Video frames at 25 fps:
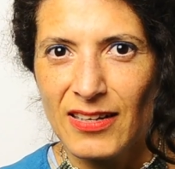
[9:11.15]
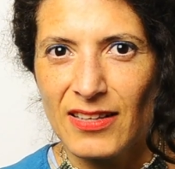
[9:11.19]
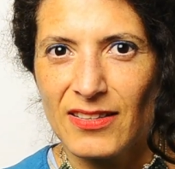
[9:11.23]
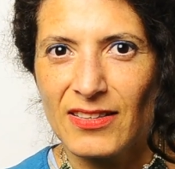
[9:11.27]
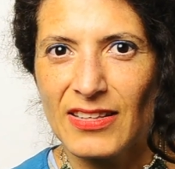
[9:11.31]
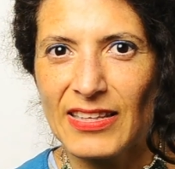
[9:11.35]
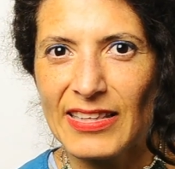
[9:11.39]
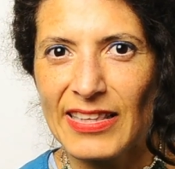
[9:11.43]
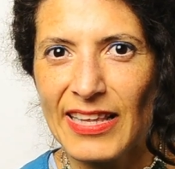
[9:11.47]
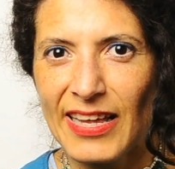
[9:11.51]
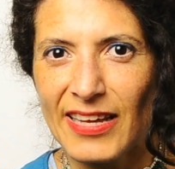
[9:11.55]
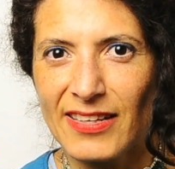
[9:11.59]

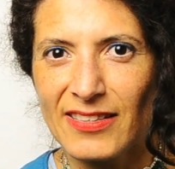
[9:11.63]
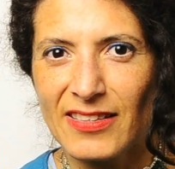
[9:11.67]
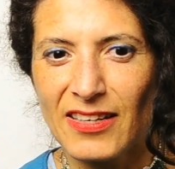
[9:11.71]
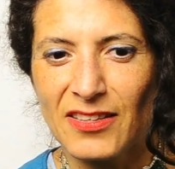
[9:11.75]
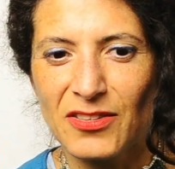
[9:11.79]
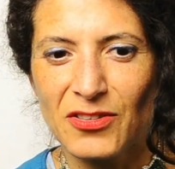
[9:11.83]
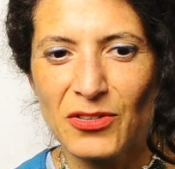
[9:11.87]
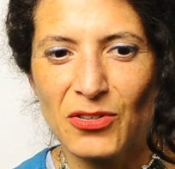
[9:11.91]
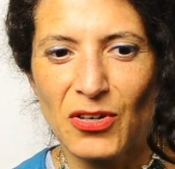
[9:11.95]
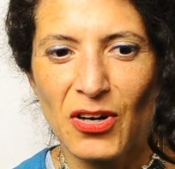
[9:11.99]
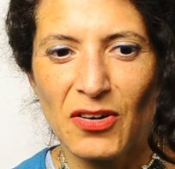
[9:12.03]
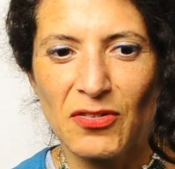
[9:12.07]
The light
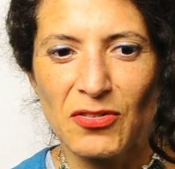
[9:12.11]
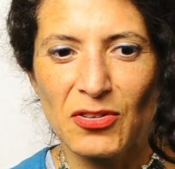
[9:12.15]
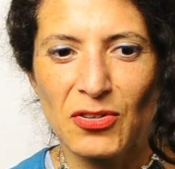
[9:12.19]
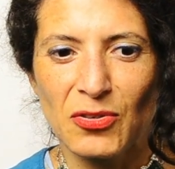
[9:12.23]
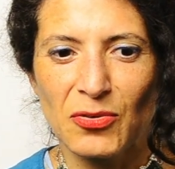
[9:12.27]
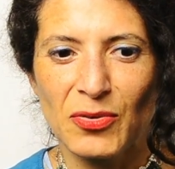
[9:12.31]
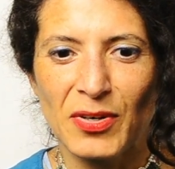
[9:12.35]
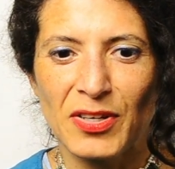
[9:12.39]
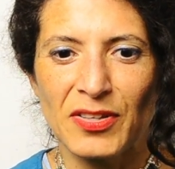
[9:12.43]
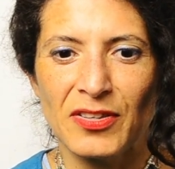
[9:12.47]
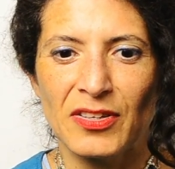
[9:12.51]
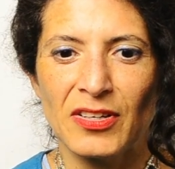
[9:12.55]
that you have
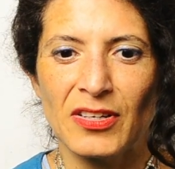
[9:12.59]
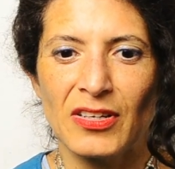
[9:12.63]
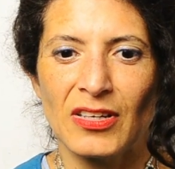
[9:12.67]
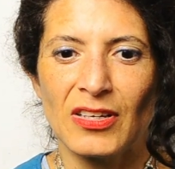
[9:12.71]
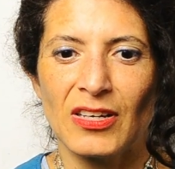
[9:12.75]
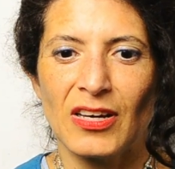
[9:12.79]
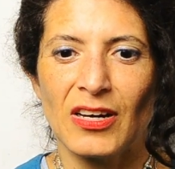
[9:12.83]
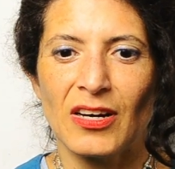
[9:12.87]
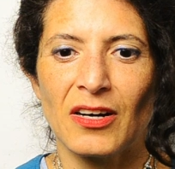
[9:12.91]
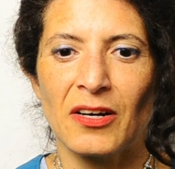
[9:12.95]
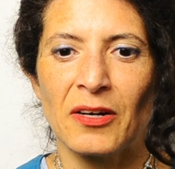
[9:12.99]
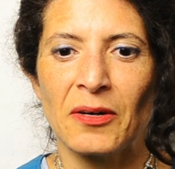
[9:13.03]

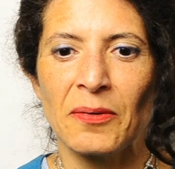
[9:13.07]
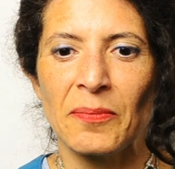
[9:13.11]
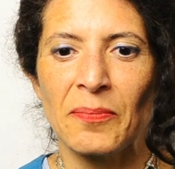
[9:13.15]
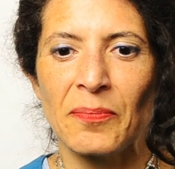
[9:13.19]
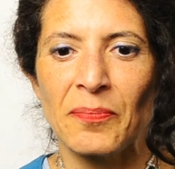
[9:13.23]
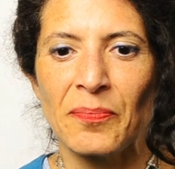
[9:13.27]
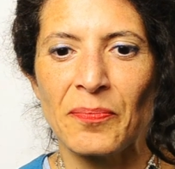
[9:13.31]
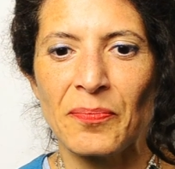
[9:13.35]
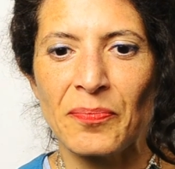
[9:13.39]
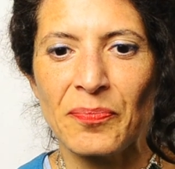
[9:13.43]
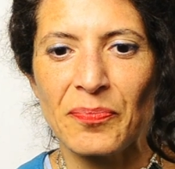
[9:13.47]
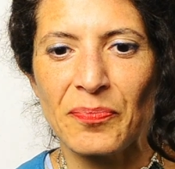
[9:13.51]
already
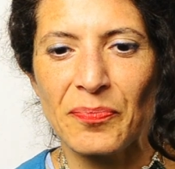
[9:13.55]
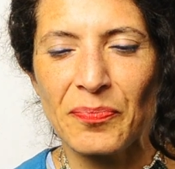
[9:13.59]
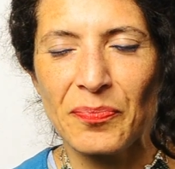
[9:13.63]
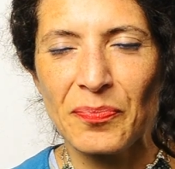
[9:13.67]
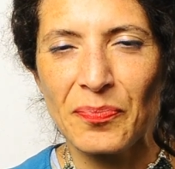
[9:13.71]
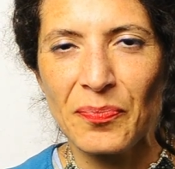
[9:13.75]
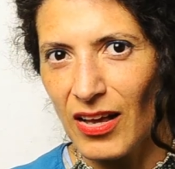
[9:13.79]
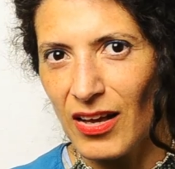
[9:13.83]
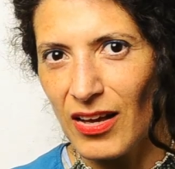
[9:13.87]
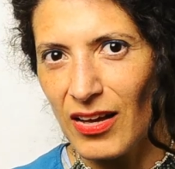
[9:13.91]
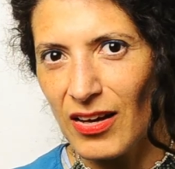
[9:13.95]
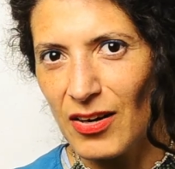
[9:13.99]

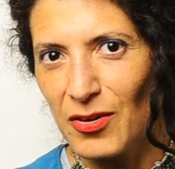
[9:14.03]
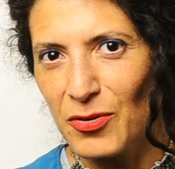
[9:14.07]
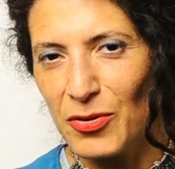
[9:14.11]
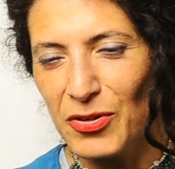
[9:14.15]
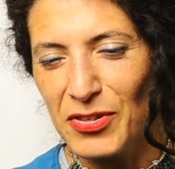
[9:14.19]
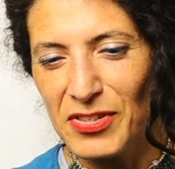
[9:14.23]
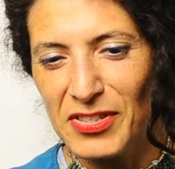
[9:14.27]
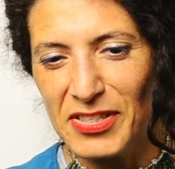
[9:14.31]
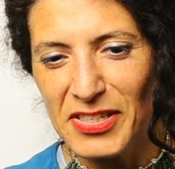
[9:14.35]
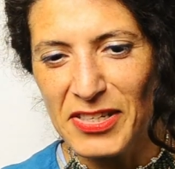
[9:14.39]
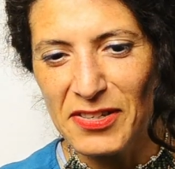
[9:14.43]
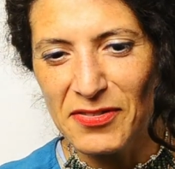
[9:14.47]

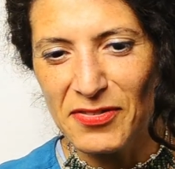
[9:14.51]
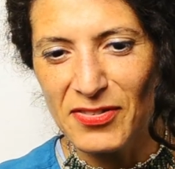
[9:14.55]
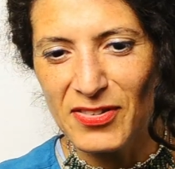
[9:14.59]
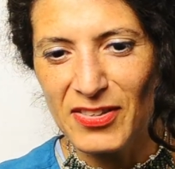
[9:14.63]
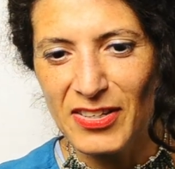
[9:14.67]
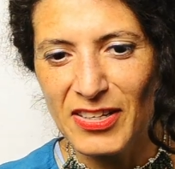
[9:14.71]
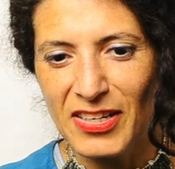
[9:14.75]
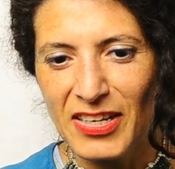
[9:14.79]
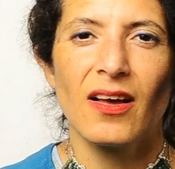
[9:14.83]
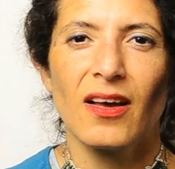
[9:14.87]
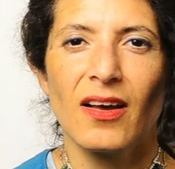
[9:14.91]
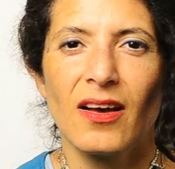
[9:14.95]
received.
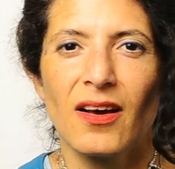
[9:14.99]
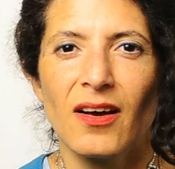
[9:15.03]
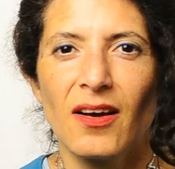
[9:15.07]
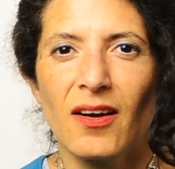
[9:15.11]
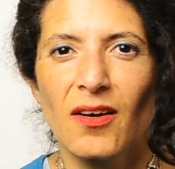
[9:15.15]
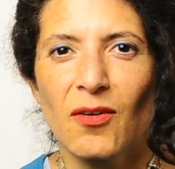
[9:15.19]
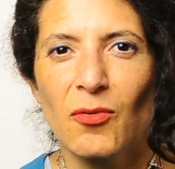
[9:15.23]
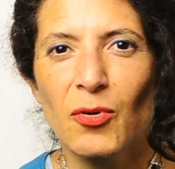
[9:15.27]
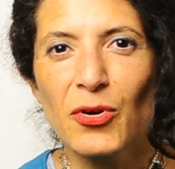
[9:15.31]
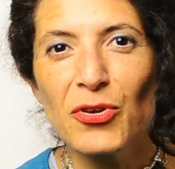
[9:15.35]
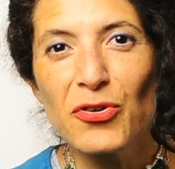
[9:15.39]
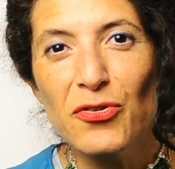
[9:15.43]

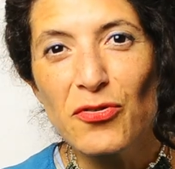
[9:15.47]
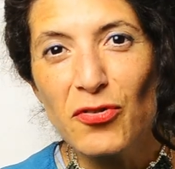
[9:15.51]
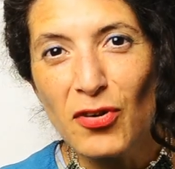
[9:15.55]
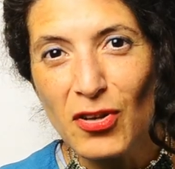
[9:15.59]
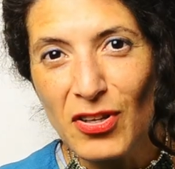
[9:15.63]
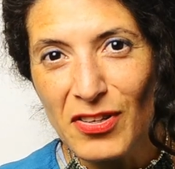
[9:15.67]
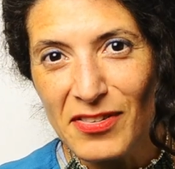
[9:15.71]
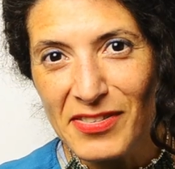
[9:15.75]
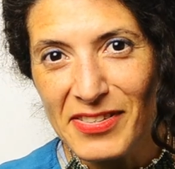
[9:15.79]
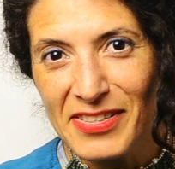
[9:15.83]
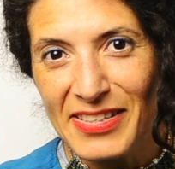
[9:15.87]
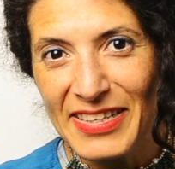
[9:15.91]
When you
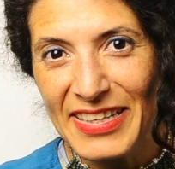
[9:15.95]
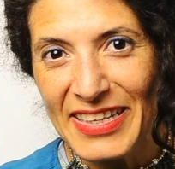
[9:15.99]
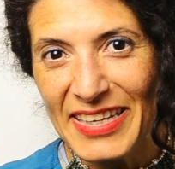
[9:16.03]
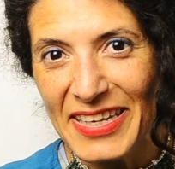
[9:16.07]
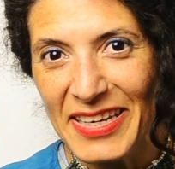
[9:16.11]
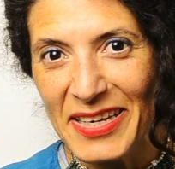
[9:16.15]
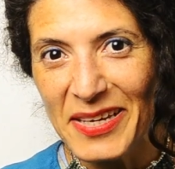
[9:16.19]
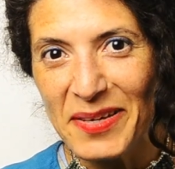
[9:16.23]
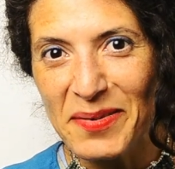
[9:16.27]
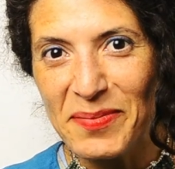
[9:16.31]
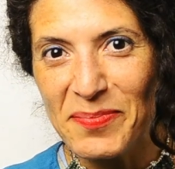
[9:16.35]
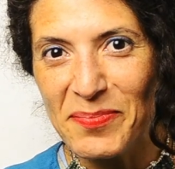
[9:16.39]
fall
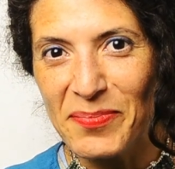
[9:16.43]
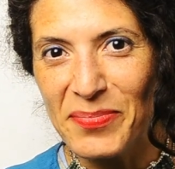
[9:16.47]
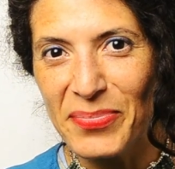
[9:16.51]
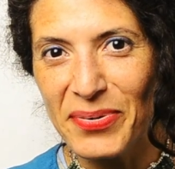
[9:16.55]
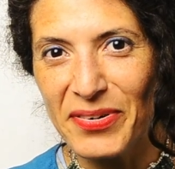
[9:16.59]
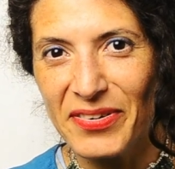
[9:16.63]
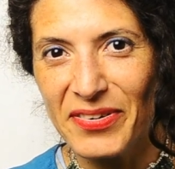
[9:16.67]
asleep,